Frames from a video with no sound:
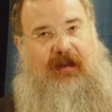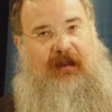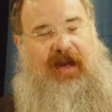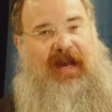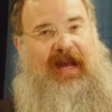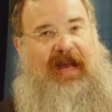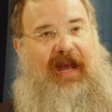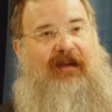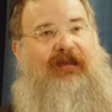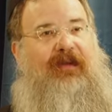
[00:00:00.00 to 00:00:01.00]
But I
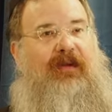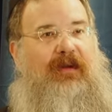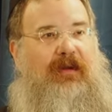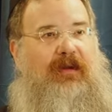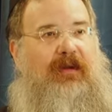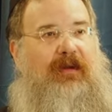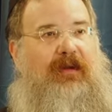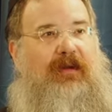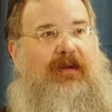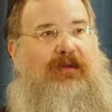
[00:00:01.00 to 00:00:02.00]
have
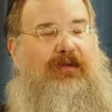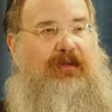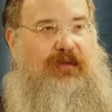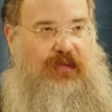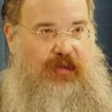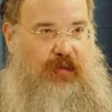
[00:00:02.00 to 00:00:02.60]
two